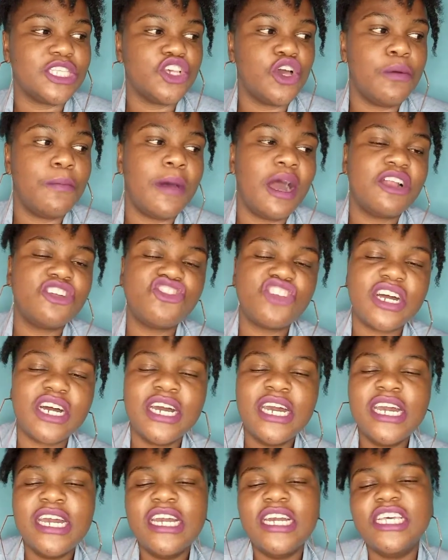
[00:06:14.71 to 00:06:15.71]
So, a
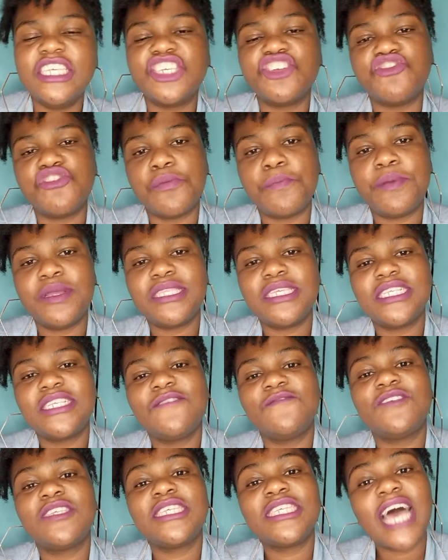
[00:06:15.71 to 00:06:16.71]
mantra is a
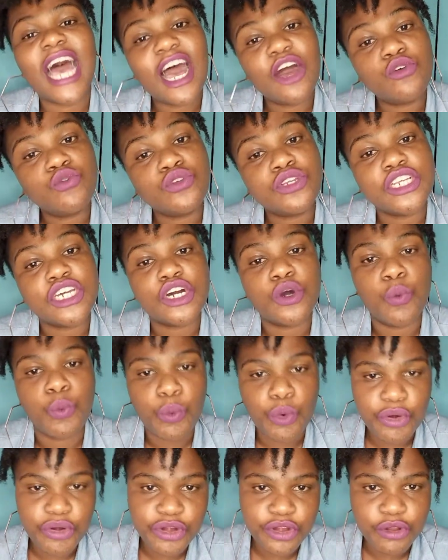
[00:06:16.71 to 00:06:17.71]
repetitive sound,
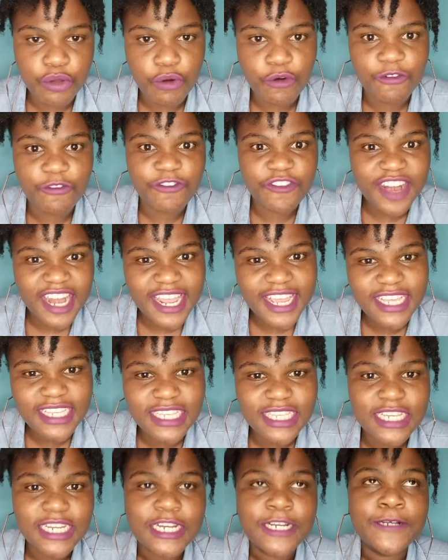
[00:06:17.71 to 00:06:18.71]
word, or
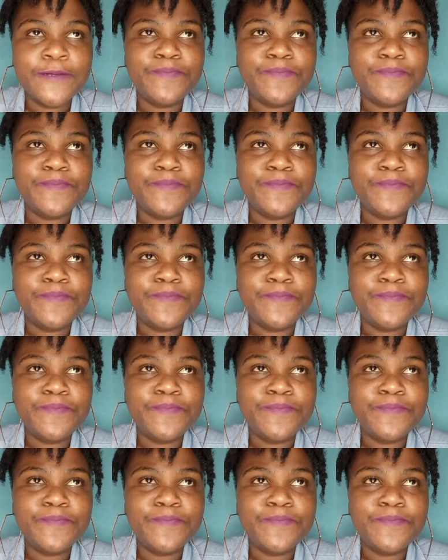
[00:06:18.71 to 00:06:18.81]
phrase